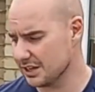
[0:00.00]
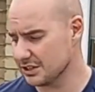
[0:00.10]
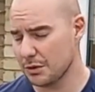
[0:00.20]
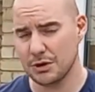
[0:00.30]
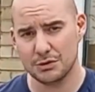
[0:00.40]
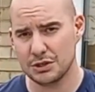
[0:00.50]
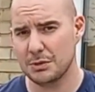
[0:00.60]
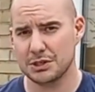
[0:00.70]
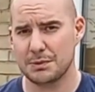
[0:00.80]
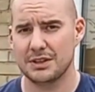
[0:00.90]
I don't know too
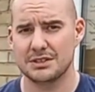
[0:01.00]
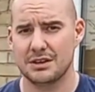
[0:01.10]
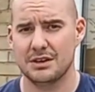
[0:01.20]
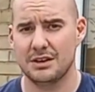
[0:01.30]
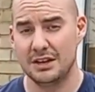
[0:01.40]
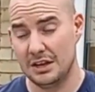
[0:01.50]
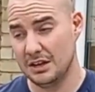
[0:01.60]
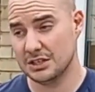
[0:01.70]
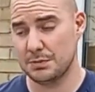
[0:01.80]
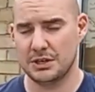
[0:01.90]
much about this car,
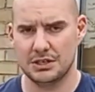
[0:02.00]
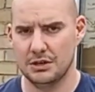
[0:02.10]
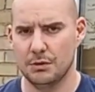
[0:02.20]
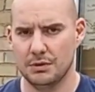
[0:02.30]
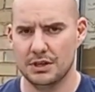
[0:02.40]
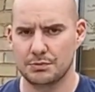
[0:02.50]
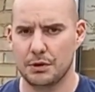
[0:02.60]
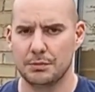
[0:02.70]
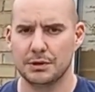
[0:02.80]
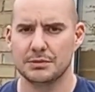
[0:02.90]
and especially not with this
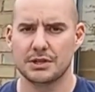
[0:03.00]
problem.